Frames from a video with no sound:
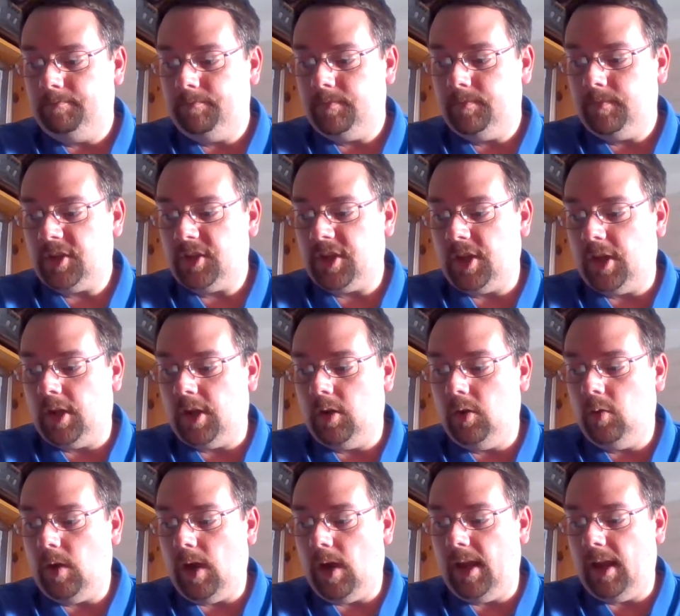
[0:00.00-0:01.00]

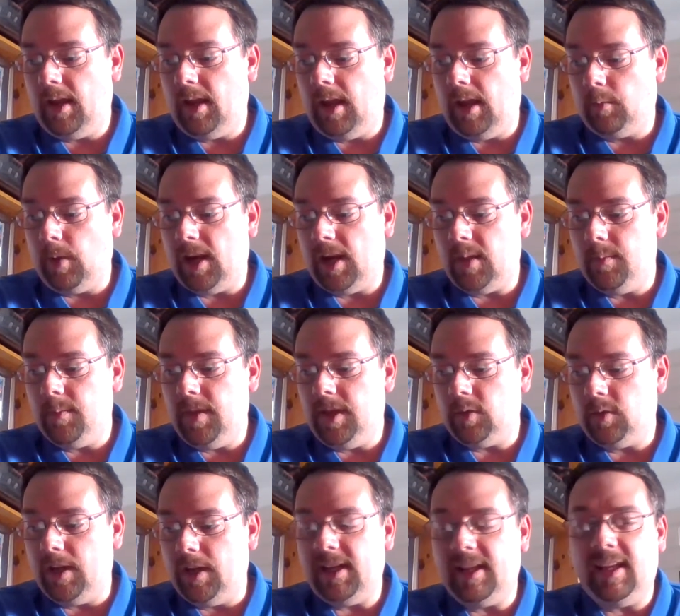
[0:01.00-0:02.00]
So I
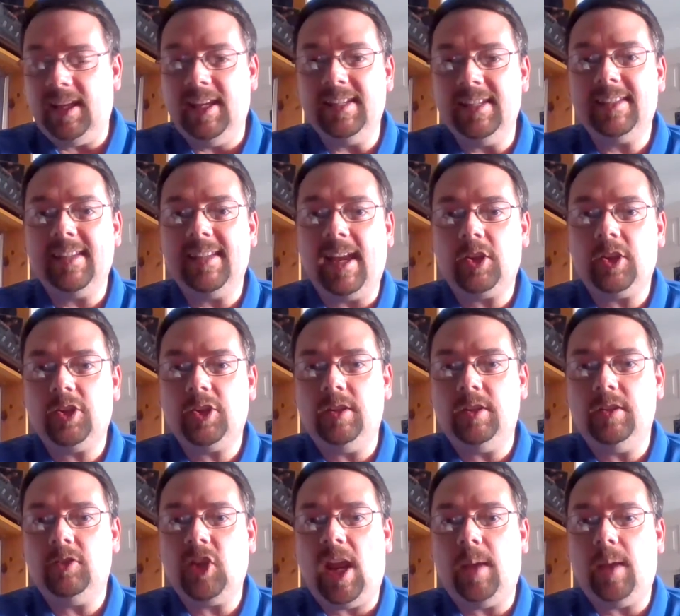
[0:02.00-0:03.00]
recommend reading his
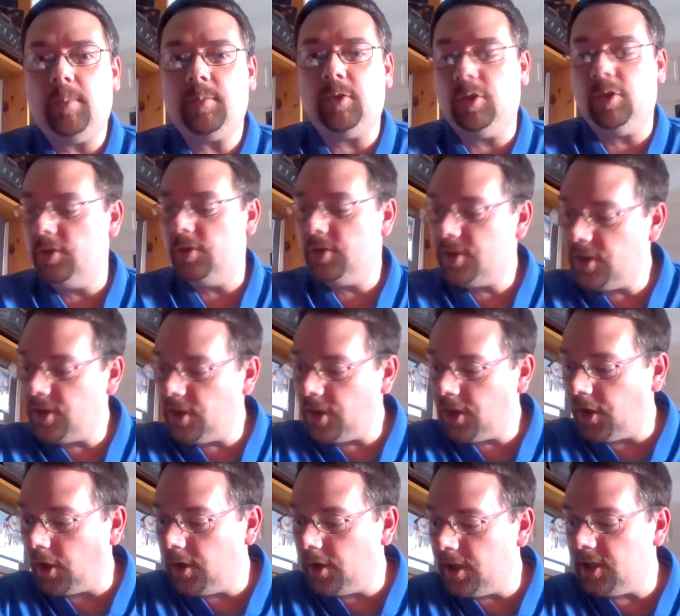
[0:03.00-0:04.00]
section, chapters
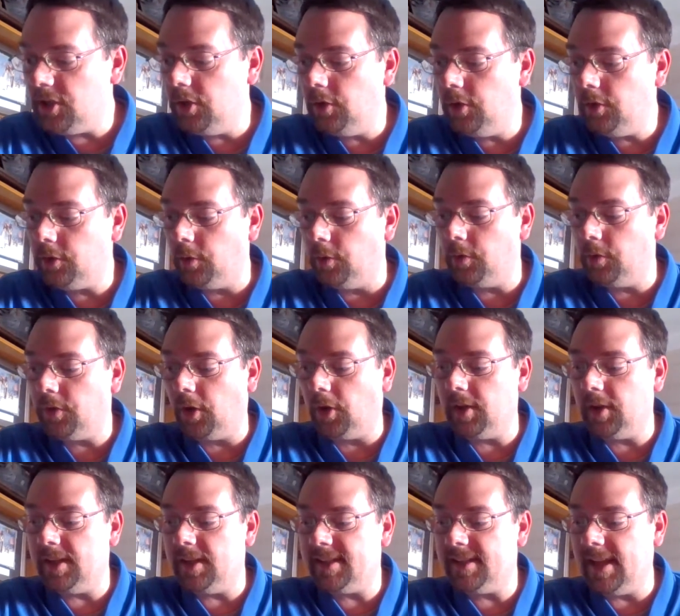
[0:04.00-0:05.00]
32 through
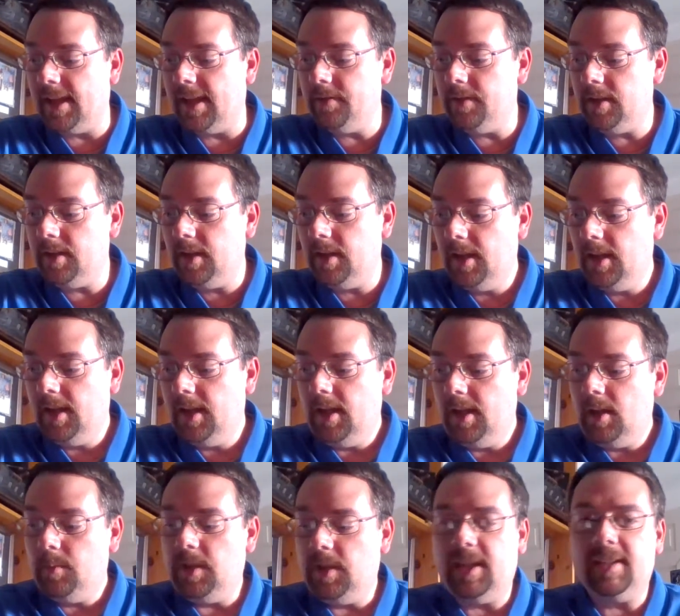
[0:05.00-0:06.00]
37,
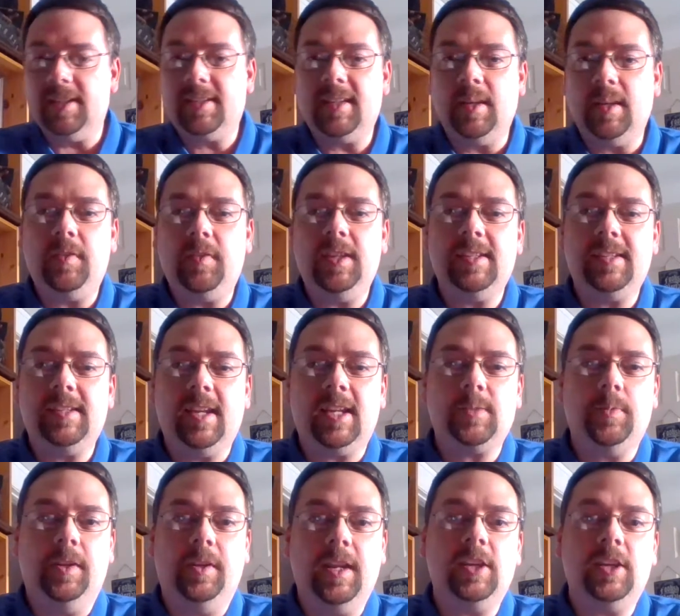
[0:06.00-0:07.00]
because some of his
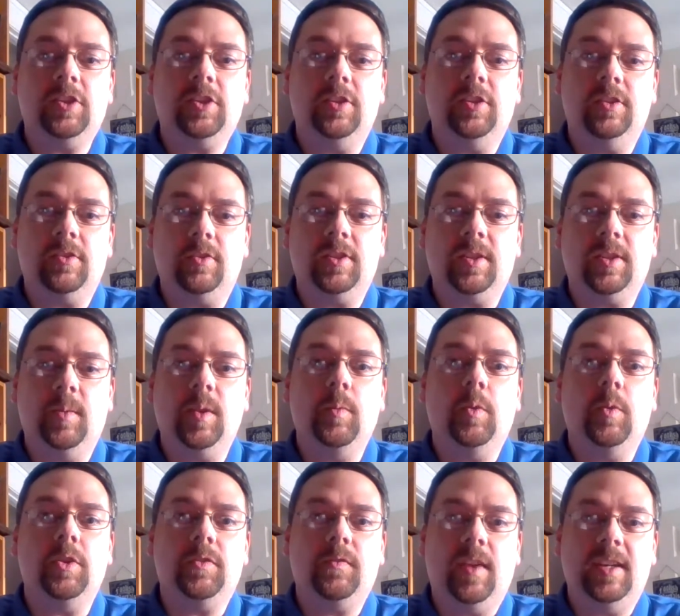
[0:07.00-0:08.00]
explanations are some of the
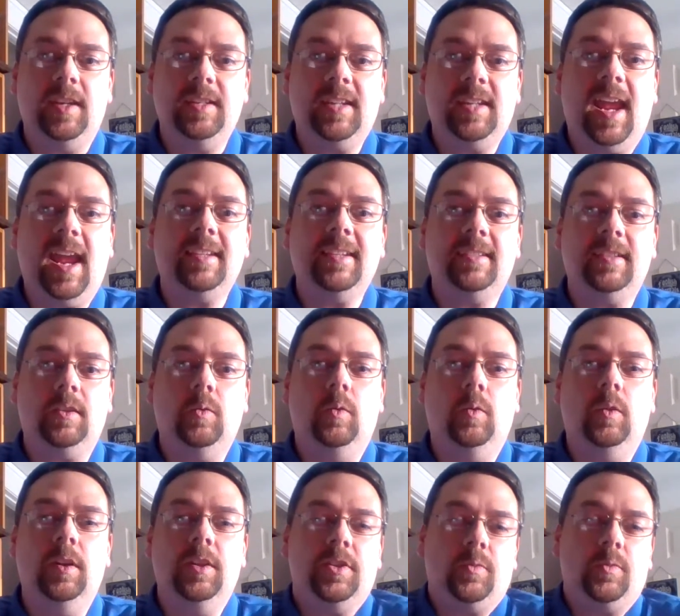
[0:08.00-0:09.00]
most fantastic
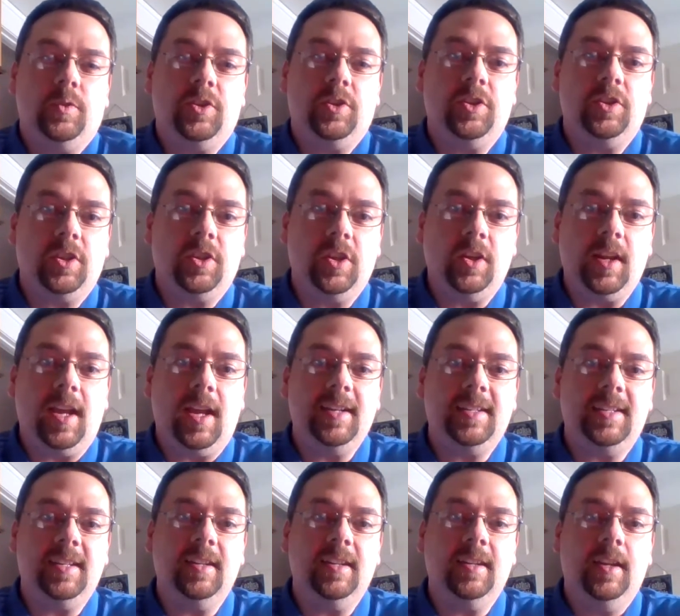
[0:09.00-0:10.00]
ones, which is a good
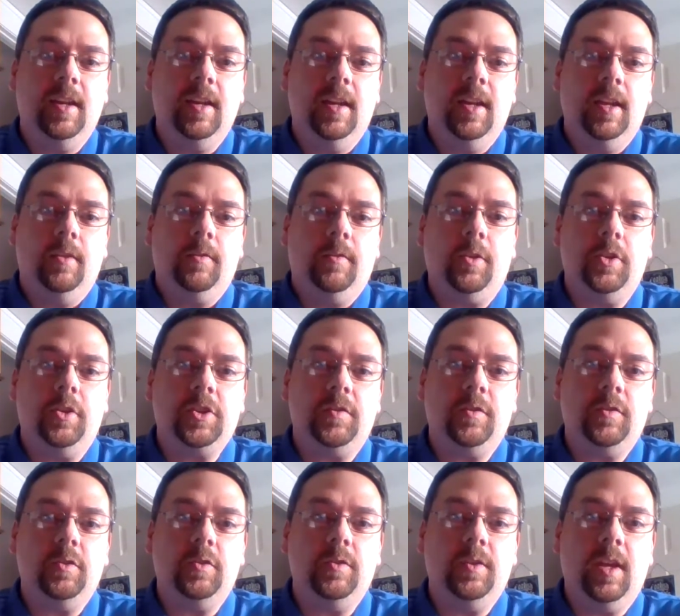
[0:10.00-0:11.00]
idea for those
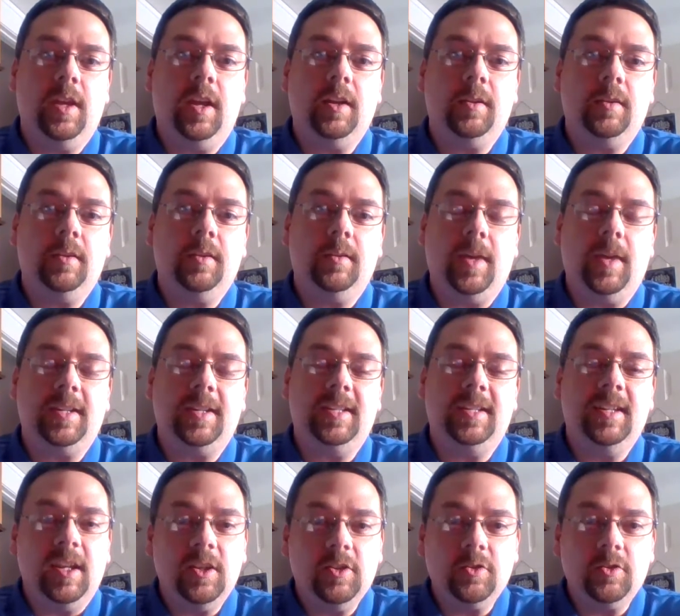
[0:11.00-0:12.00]
of you my
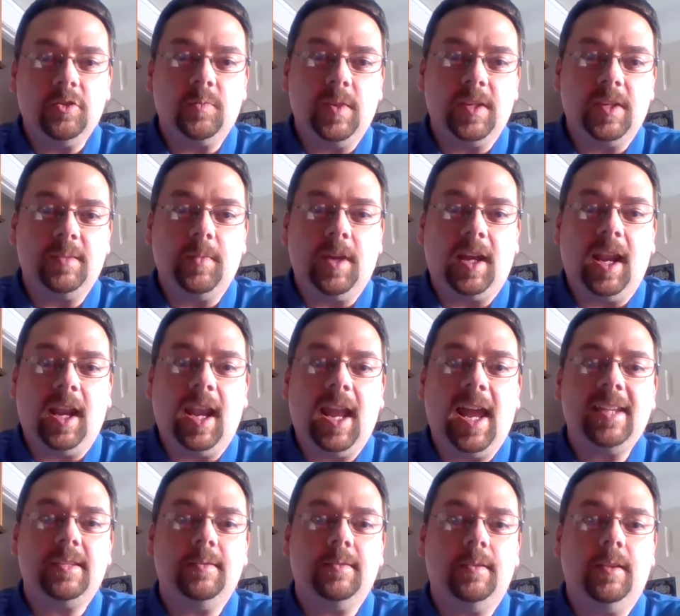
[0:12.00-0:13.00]
teenagers, my
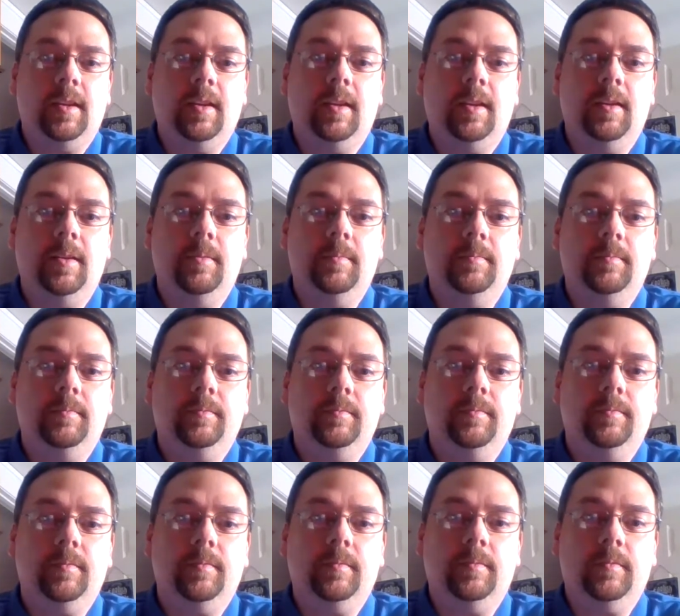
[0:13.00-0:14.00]
class,
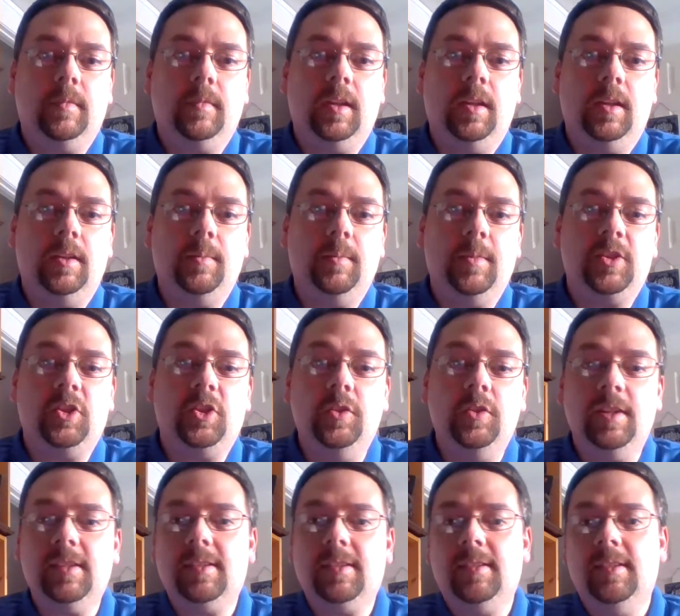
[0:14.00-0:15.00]
my
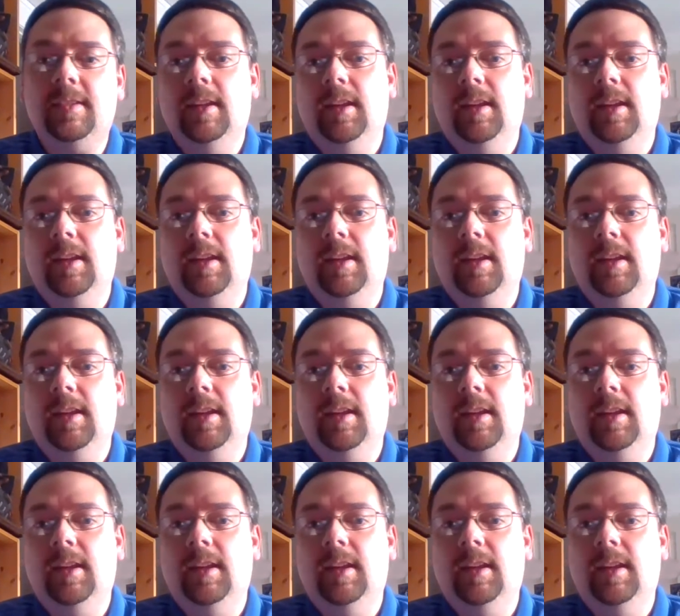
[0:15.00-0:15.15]
students.